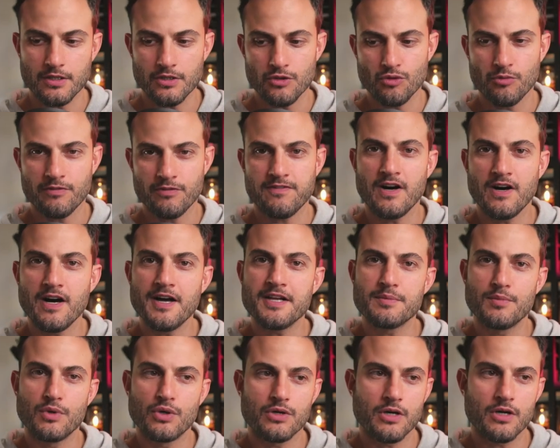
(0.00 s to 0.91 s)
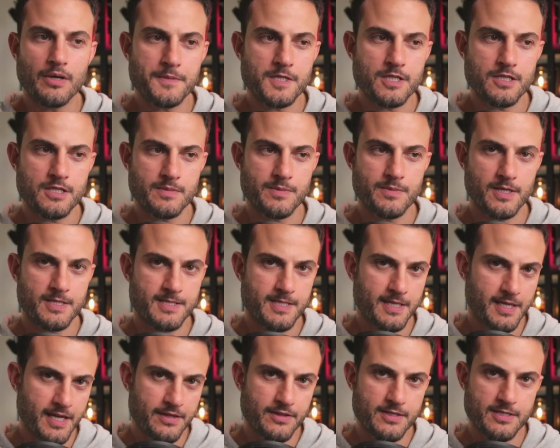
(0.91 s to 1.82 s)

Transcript: you'll find more options because again,